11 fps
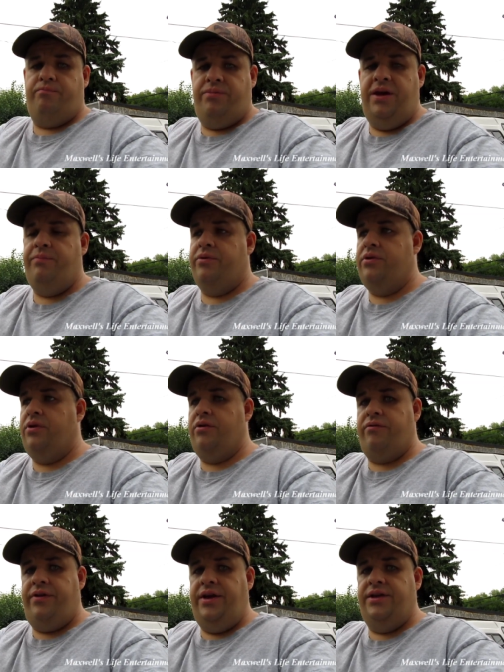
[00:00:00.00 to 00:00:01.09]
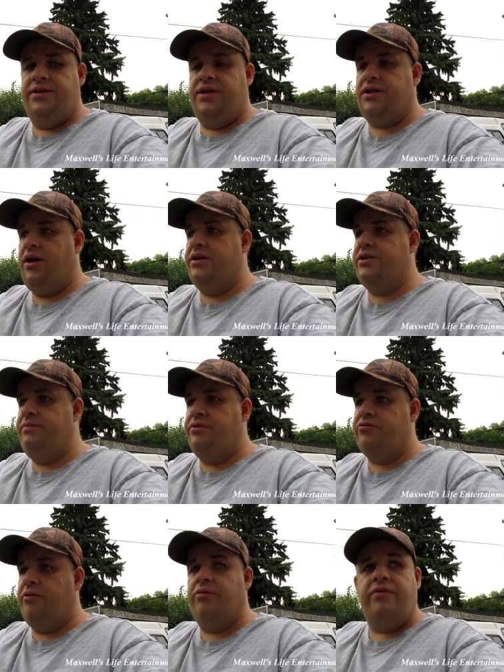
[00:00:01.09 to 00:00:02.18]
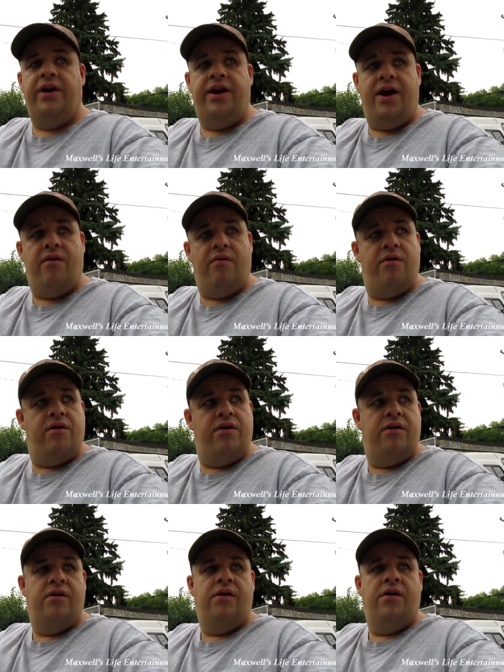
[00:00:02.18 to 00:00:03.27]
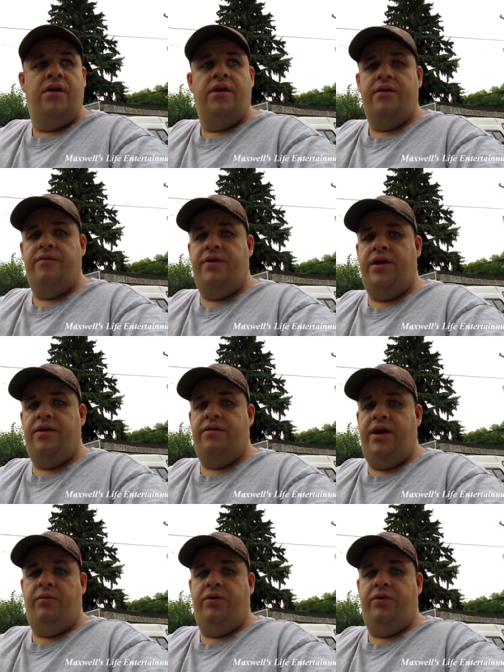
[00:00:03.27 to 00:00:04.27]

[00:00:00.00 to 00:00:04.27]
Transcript: people or things that's caused me trouble right now then they